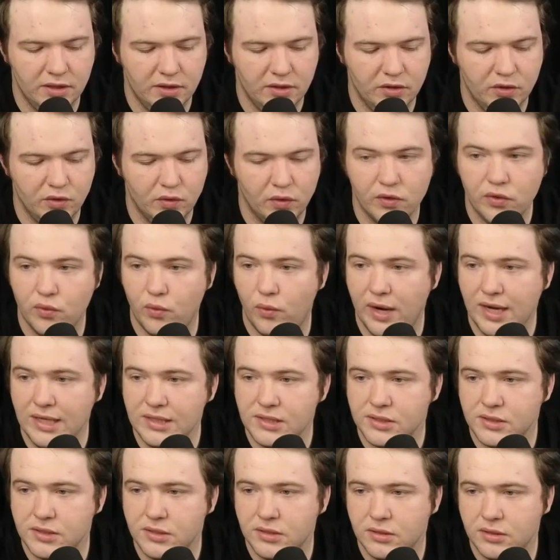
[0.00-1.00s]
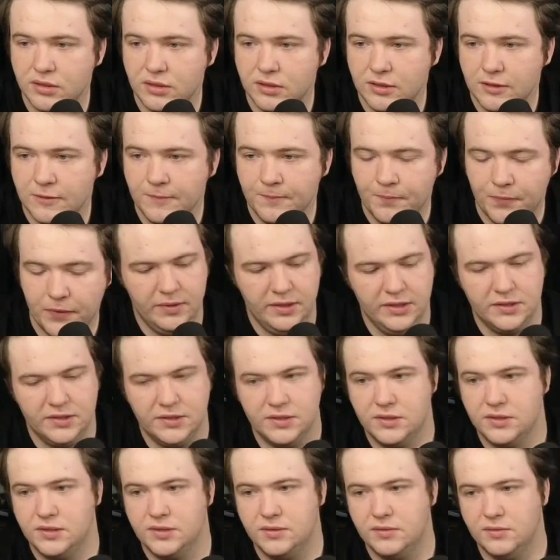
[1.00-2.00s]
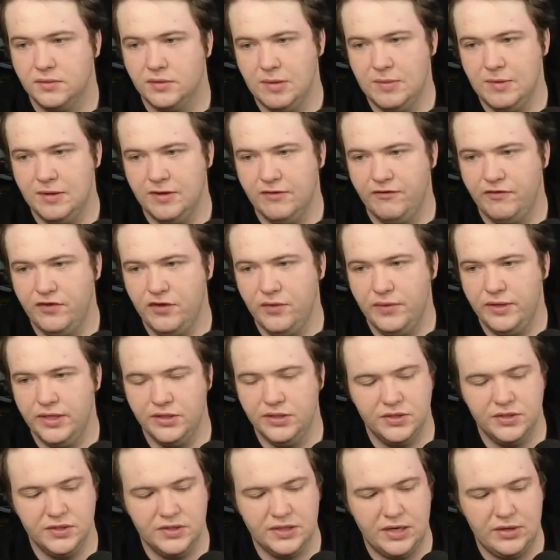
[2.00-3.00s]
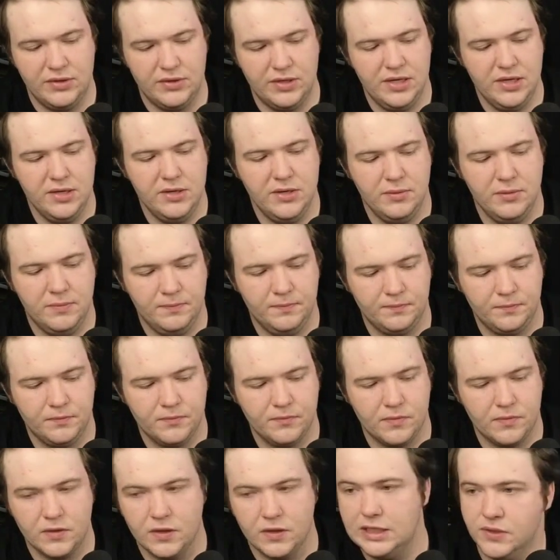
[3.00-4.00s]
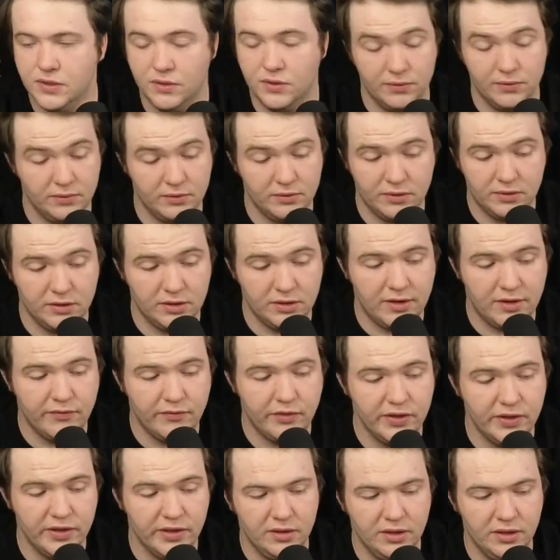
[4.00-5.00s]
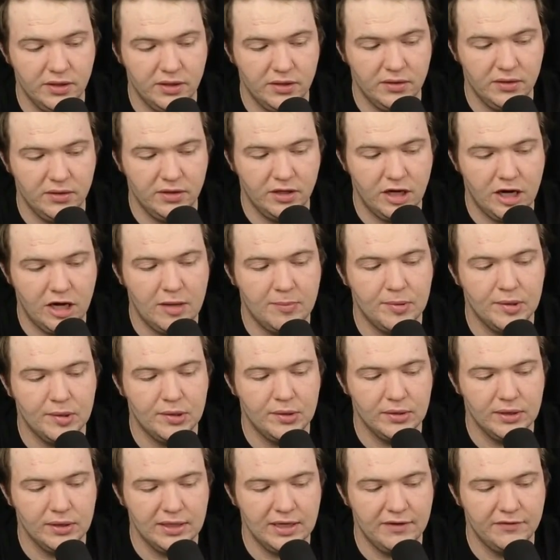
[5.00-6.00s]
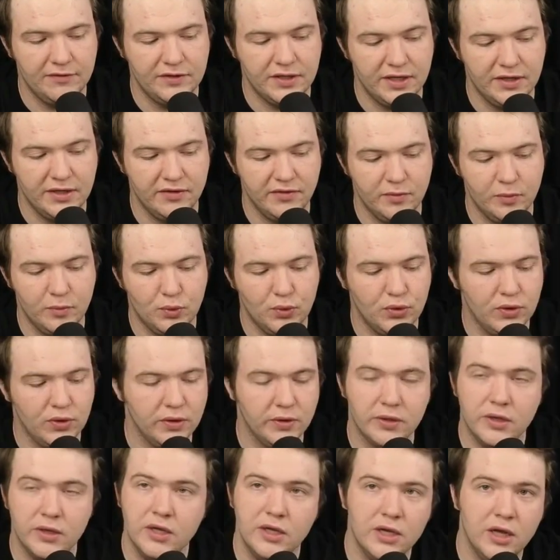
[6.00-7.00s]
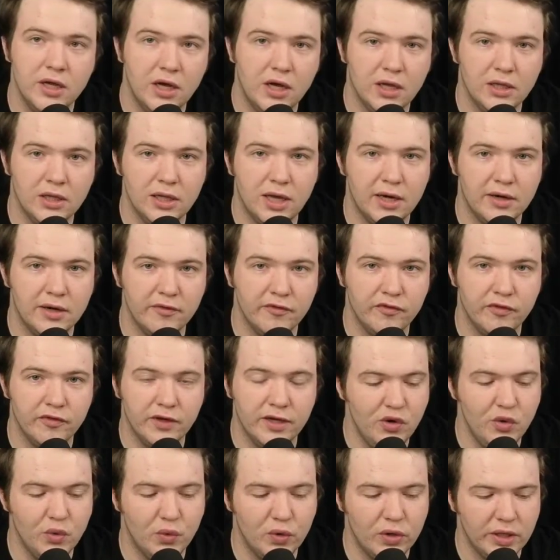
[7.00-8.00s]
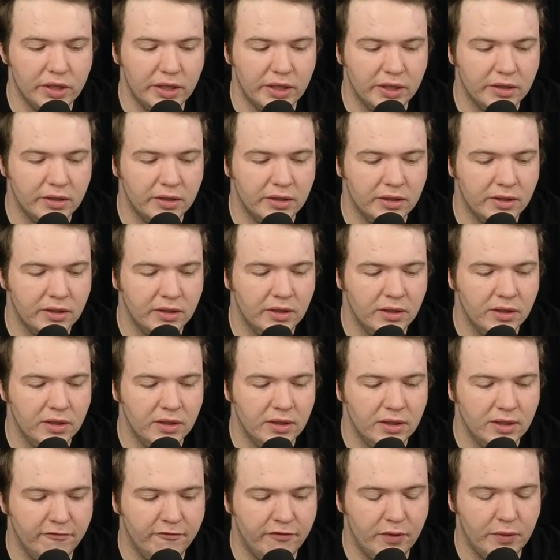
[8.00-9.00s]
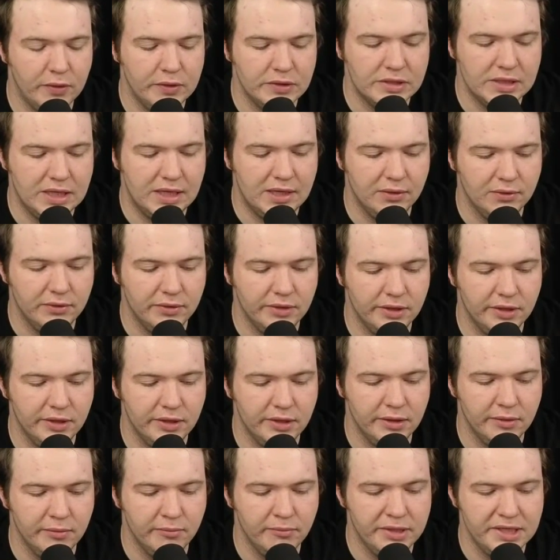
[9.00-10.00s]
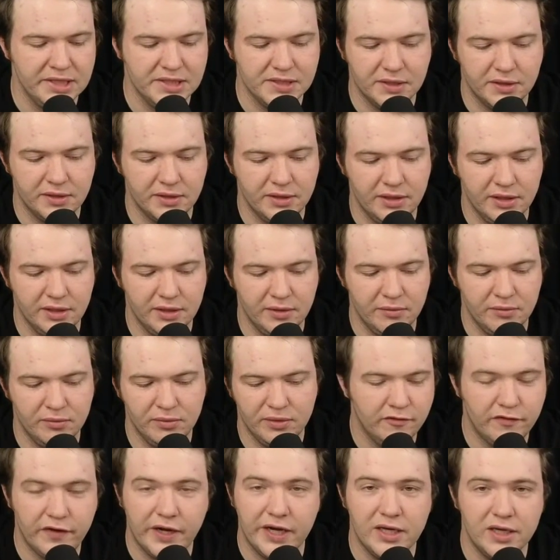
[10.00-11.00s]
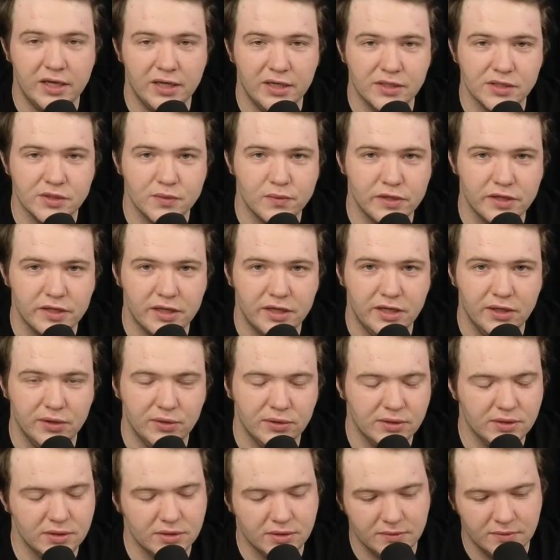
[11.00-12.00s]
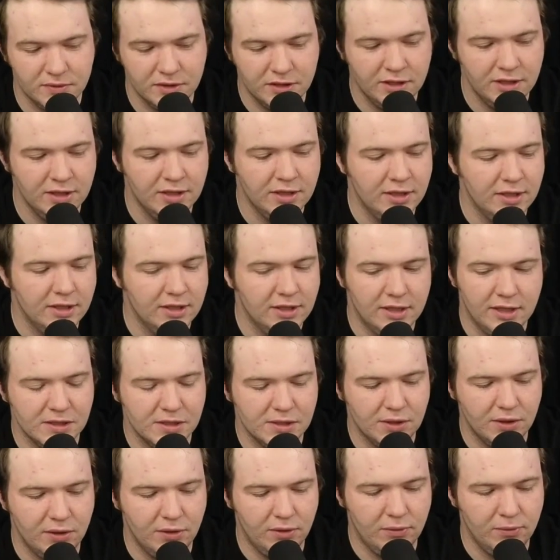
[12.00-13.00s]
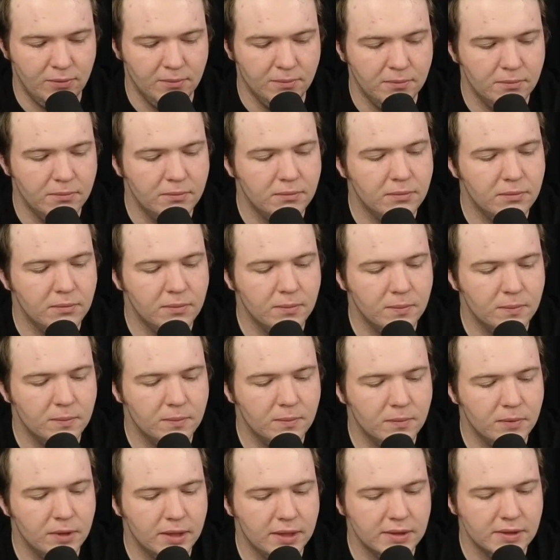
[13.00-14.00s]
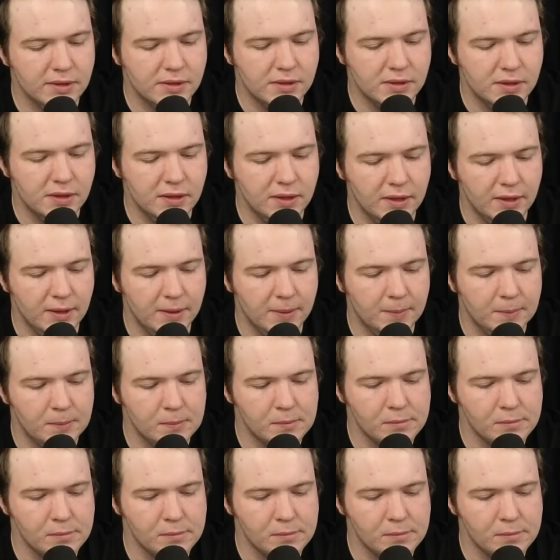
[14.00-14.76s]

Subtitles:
northwest. It's maybe a few inches out here, so covering the upper left end of the board. A lot of Nordic folks out there, basically Vikings with kilts. So let's see.